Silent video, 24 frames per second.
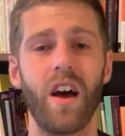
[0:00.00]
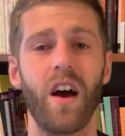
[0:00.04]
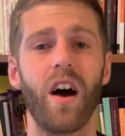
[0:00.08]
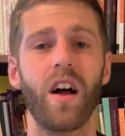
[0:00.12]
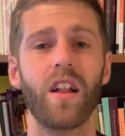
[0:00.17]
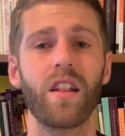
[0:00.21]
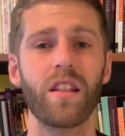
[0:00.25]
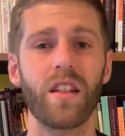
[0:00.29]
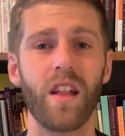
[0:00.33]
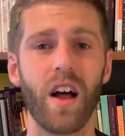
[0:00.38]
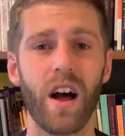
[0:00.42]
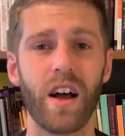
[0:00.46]
a
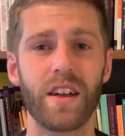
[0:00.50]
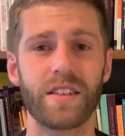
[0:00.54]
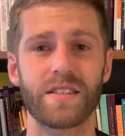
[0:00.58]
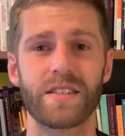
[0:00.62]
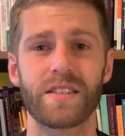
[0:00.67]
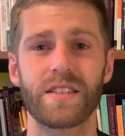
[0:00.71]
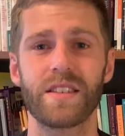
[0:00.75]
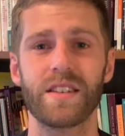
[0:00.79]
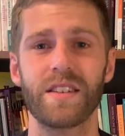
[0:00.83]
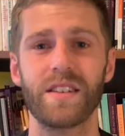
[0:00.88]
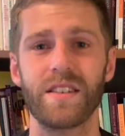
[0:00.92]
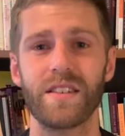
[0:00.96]

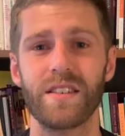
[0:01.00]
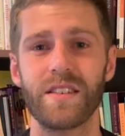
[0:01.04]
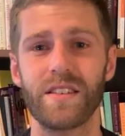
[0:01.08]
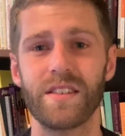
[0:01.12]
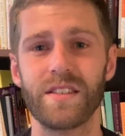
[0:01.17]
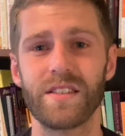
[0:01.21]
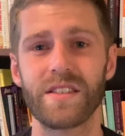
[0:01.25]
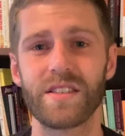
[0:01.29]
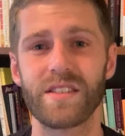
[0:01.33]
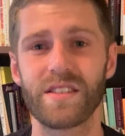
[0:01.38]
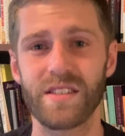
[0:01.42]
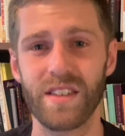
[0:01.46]
lost
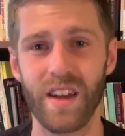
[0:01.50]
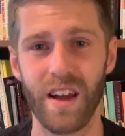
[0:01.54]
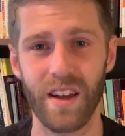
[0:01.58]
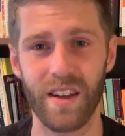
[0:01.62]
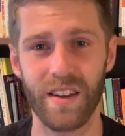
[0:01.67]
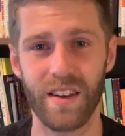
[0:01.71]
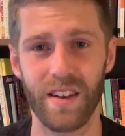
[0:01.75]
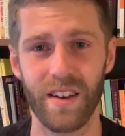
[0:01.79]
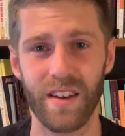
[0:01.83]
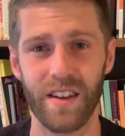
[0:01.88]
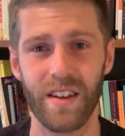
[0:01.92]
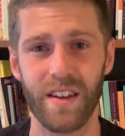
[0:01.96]

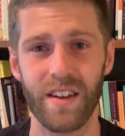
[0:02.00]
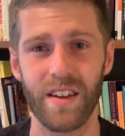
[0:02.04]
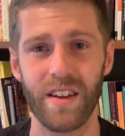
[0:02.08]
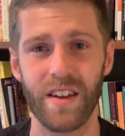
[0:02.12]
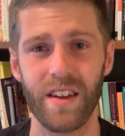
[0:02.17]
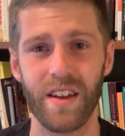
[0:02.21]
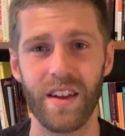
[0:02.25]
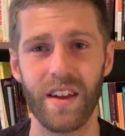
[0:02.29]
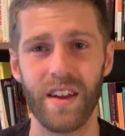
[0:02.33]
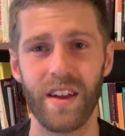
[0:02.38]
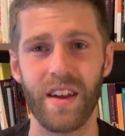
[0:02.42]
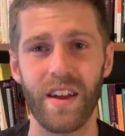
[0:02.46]
son.
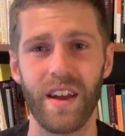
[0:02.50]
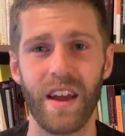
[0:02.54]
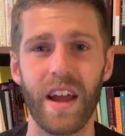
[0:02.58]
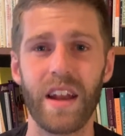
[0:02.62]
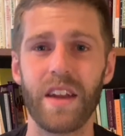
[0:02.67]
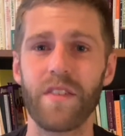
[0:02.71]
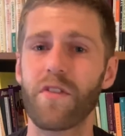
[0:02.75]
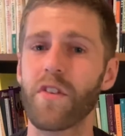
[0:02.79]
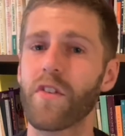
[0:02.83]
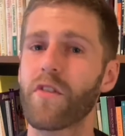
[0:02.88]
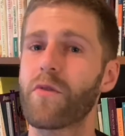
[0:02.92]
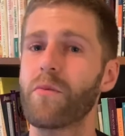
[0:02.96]
And
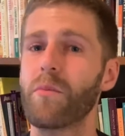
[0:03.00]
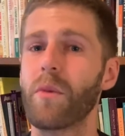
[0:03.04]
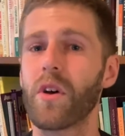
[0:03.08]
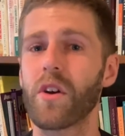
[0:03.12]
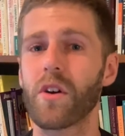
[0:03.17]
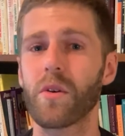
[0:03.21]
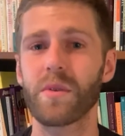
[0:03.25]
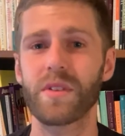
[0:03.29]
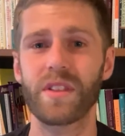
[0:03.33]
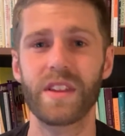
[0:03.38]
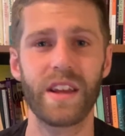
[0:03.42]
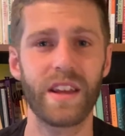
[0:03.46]
if you're
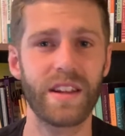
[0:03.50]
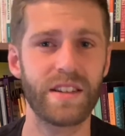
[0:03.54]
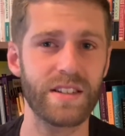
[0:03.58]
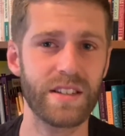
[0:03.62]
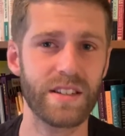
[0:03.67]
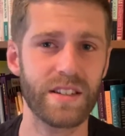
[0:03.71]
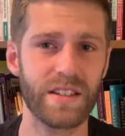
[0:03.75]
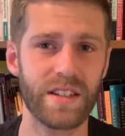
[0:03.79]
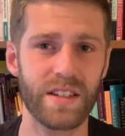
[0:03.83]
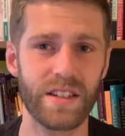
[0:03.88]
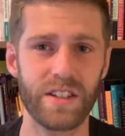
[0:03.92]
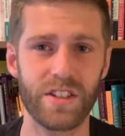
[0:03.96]
familiar with
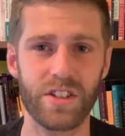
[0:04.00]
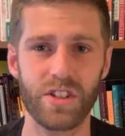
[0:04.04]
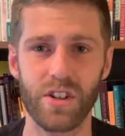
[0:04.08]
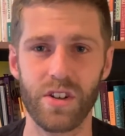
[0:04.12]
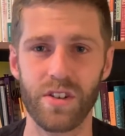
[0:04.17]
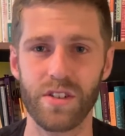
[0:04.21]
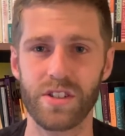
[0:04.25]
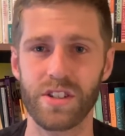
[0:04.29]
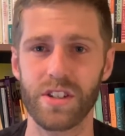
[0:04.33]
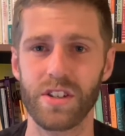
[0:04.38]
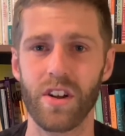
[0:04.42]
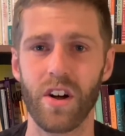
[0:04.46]
Kensington
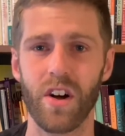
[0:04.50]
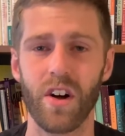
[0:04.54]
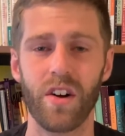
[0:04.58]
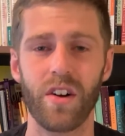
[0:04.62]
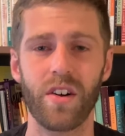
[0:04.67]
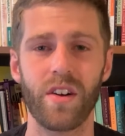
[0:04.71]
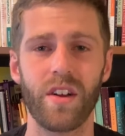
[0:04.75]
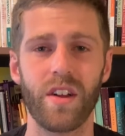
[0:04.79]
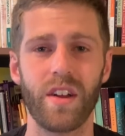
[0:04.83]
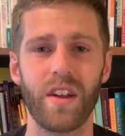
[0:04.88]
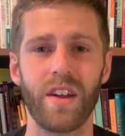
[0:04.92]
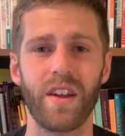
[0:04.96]
Church at
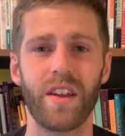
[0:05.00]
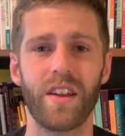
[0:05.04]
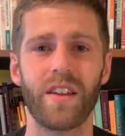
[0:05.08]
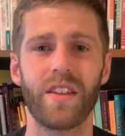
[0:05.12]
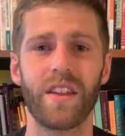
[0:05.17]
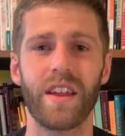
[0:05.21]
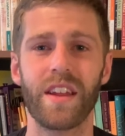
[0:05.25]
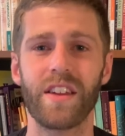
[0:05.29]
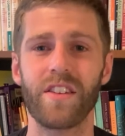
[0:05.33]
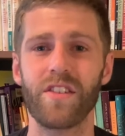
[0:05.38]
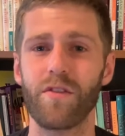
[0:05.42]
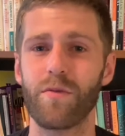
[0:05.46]
all,
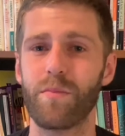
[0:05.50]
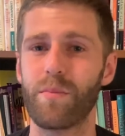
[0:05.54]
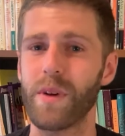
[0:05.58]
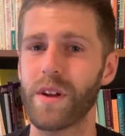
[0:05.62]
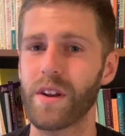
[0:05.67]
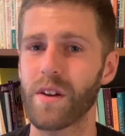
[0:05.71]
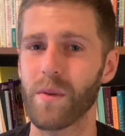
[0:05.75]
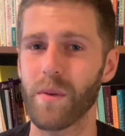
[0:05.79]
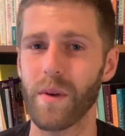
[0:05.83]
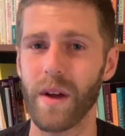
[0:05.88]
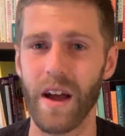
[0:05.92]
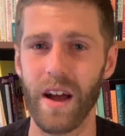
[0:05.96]
and you've
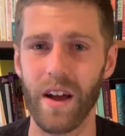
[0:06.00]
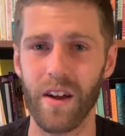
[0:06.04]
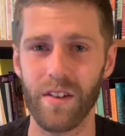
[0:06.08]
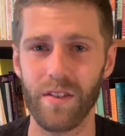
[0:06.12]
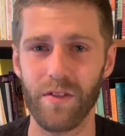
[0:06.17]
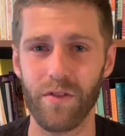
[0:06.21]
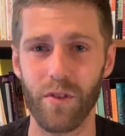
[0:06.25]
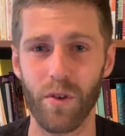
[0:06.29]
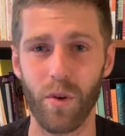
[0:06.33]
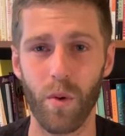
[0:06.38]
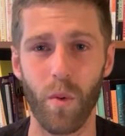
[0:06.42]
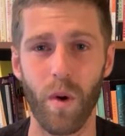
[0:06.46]
been
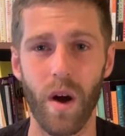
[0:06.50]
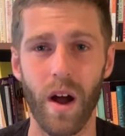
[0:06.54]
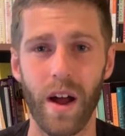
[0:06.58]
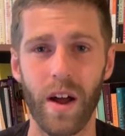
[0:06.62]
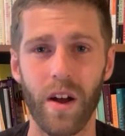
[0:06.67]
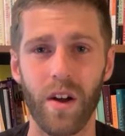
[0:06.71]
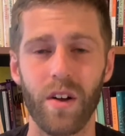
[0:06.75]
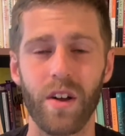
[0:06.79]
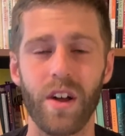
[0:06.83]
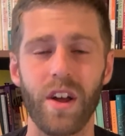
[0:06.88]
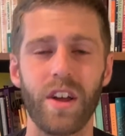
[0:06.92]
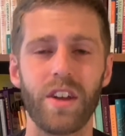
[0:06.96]
around for a
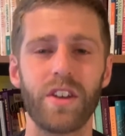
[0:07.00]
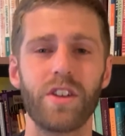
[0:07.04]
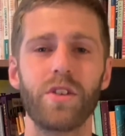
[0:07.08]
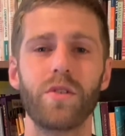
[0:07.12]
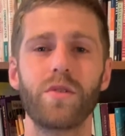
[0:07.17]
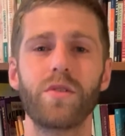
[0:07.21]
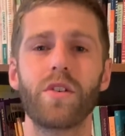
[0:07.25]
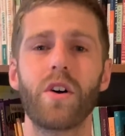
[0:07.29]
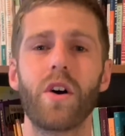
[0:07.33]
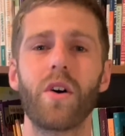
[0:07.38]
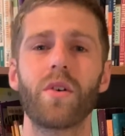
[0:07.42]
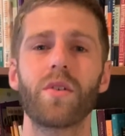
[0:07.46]
while, you
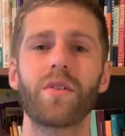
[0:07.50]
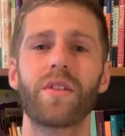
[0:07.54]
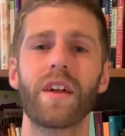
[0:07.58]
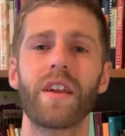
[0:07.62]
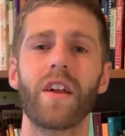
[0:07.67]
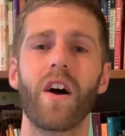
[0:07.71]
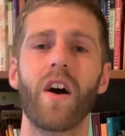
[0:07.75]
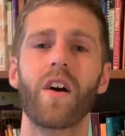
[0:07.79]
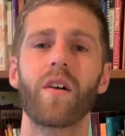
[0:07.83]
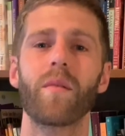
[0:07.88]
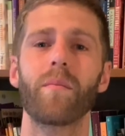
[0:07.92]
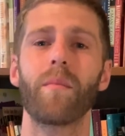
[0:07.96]
know
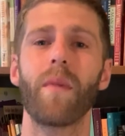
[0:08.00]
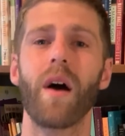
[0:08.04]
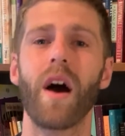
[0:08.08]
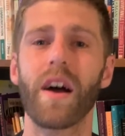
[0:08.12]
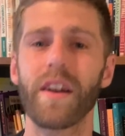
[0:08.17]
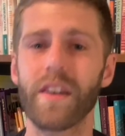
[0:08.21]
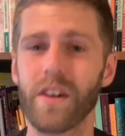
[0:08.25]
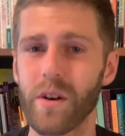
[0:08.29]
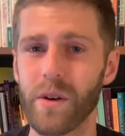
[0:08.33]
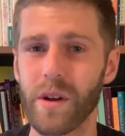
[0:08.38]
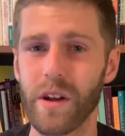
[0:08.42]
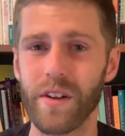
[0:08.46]
that our
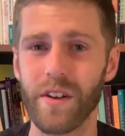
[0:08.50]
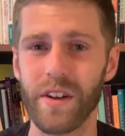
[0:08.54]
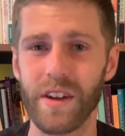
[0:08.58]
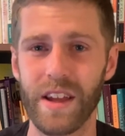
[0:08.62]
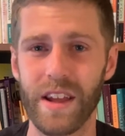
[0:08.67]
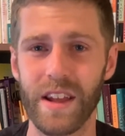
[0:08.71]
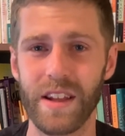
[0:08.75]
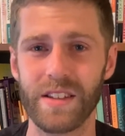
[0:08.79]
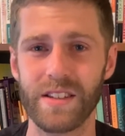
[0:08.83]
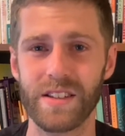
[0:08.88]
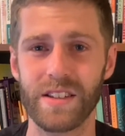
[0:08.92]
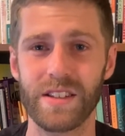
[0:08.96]
motto here at
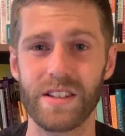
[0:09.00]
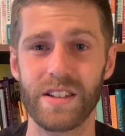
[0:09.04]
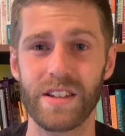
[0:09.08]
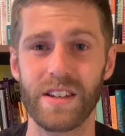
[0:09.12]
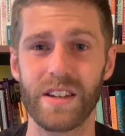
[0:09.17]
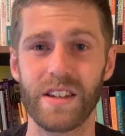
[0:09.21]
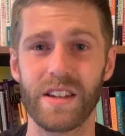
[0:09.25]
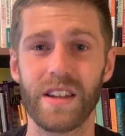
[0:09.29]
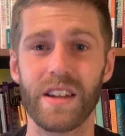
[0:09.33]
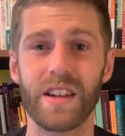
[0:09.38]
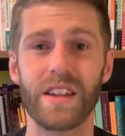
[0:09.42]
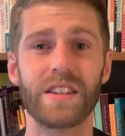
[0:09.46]

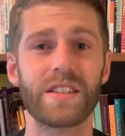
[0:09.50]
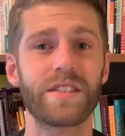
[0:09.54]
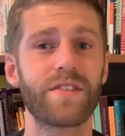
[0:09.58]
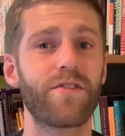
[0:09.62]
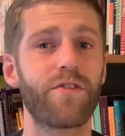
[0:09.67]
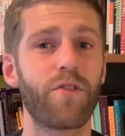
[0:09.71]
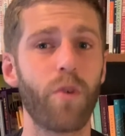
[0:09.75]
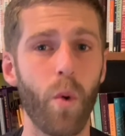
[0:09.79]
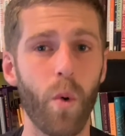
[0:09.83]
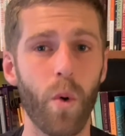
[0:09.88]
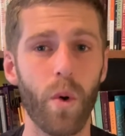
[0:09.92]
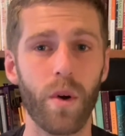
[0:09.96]
Kensington is
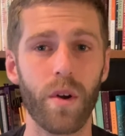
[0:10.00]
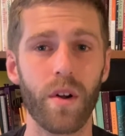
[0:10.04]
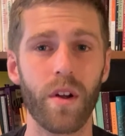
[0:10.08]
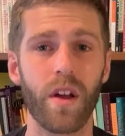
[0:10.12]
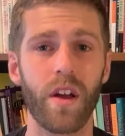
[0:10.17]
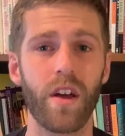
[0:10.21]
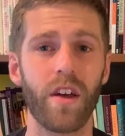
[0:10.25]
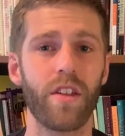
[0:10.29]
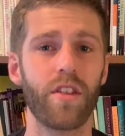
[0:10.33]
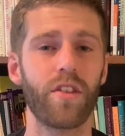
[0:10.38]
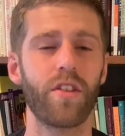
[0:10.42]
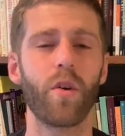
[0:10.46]
for
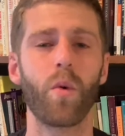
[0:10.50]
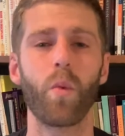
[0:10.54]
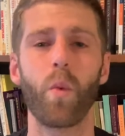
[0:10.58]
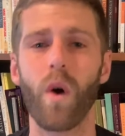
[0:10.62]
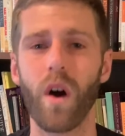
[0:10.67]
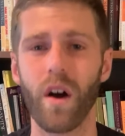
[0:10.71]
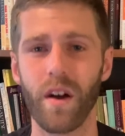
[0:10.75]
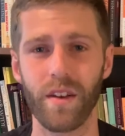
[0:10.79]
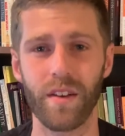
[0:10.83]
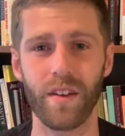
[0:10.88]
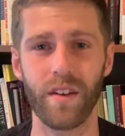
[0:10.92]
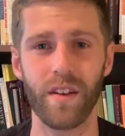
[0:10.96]
the
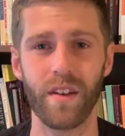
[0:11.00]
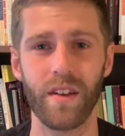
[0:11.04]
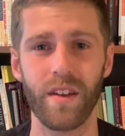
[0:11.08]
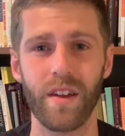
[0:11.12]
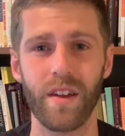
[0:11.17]
one.